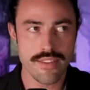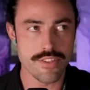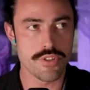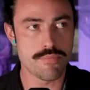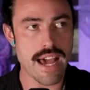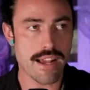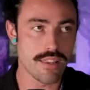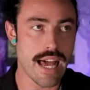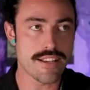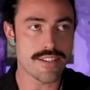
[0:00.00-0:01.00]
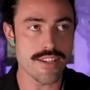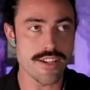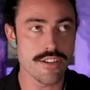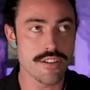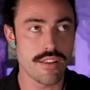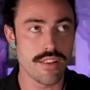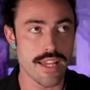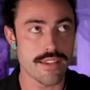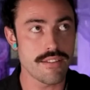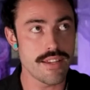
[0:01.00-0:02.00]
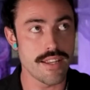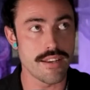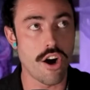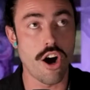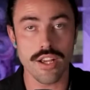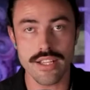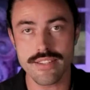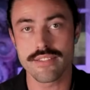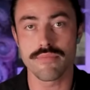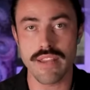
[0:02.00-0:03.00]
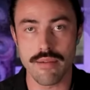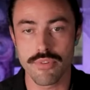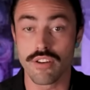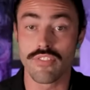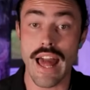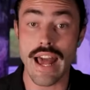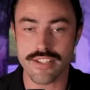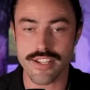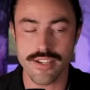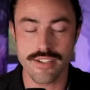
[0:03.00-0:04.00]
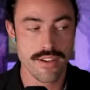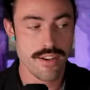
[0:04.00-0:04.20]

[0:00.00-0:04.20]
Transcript: This was back last year, like in August and September of last year.